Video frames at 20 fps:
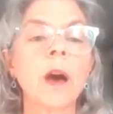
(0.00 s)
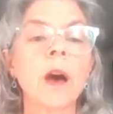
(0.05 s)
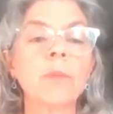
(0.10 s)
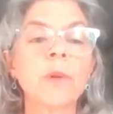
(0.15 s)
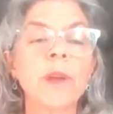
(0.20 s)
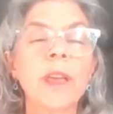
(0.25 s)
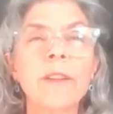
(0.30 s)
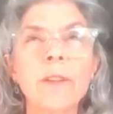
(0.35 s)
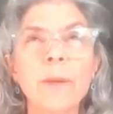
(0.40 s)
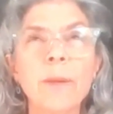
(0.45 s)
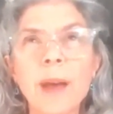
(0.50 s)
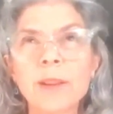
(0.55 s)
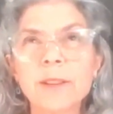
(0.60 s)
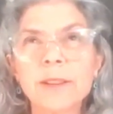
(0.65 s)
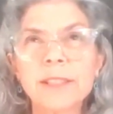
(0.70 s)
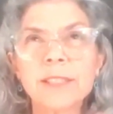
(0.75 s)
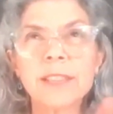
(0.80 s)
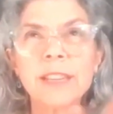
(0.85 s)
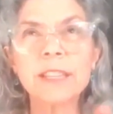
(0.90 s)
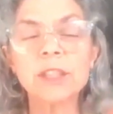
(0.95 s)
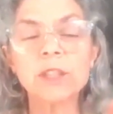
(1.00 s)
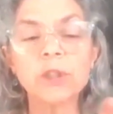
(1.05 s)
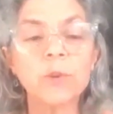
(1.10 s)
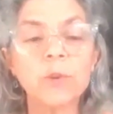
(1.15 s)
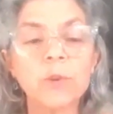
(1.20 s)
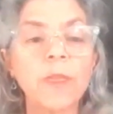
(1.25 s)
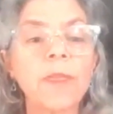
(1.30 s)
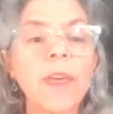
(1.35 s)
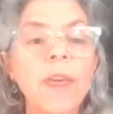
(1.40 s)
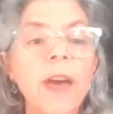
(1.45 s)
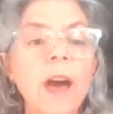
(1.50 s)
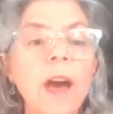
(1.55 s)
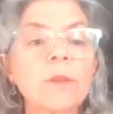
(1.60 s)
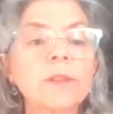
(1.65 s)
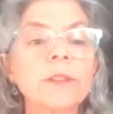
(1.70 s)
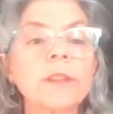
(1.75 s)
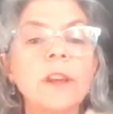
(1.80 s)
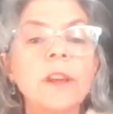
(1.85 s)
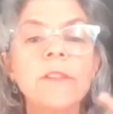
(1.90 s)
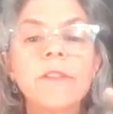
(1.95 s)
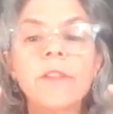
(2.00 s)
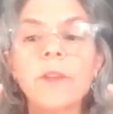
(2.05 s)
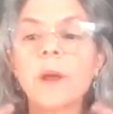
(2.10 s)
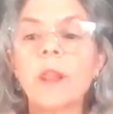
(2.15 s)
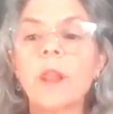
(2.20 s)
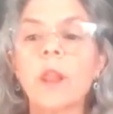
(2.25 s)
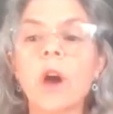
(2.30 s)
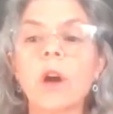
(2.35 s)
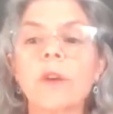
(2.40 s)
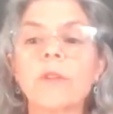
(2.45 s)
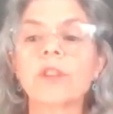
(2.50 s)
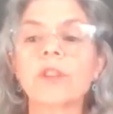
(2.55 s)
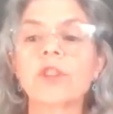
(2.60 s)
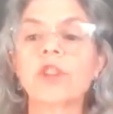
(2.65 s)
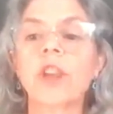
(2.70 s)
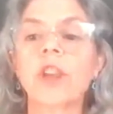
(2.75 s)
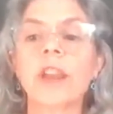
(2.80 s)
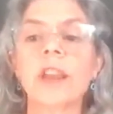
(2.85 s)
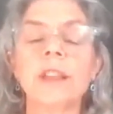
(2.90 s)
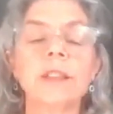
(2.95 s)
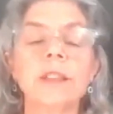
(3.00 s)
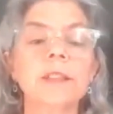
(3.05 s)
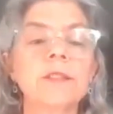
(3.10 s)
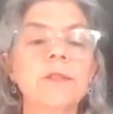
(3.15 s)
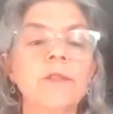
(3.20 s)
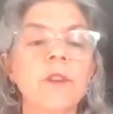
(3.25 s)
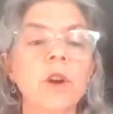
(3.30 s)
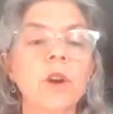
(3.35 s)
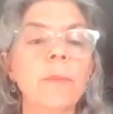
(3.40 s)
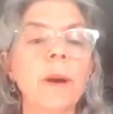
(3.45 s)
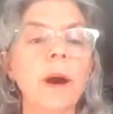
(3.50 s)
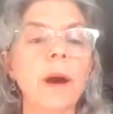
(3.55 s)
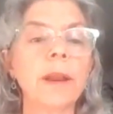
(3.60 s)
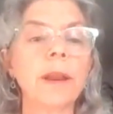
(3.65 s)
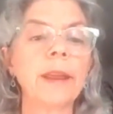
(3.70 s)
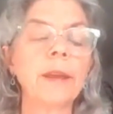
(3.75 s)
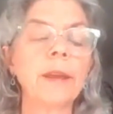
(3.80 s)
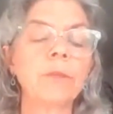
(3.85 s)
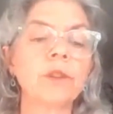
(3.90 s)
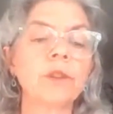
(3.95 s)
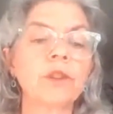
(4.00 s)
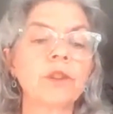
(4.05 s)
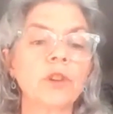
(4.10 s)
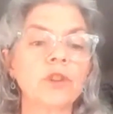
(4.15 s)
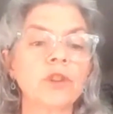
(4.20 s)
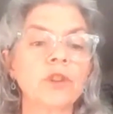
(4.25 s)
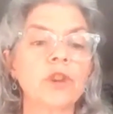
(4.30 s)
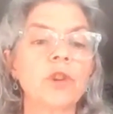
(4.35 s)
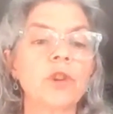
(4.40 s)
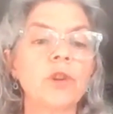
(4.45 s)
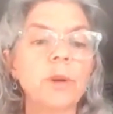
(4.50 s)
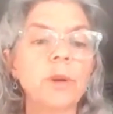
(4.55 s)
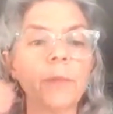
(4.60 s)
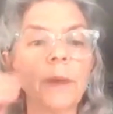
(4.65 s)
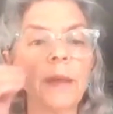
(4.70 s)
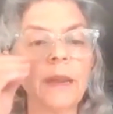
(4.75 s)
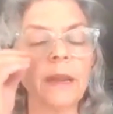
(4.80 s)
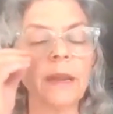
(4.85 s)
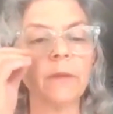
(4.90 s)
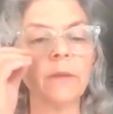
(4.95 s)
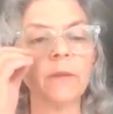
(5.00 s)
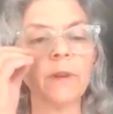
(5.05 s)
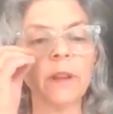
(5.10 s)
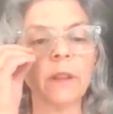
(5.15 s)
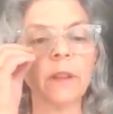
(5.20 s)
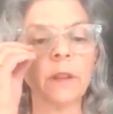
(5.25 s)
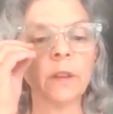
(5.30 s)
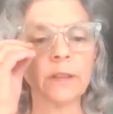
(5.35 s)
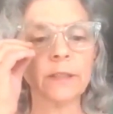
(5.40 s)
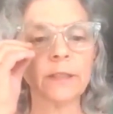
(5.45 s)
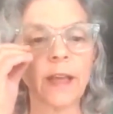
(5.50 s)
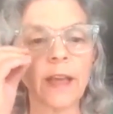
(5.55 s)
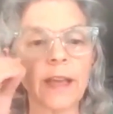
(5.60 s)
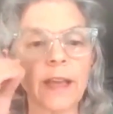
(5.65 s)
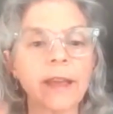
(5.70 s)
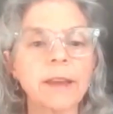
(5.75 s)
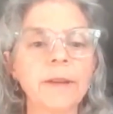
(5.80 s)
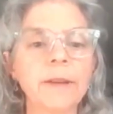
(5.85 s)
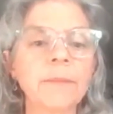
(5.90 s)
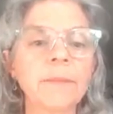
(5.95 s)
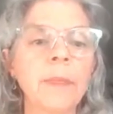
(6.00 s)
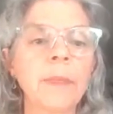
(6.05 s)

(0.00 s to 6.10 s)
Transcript: We have about 6 to 1,000 of them along the chains of our body, which I'll show you in a minute what it looks like.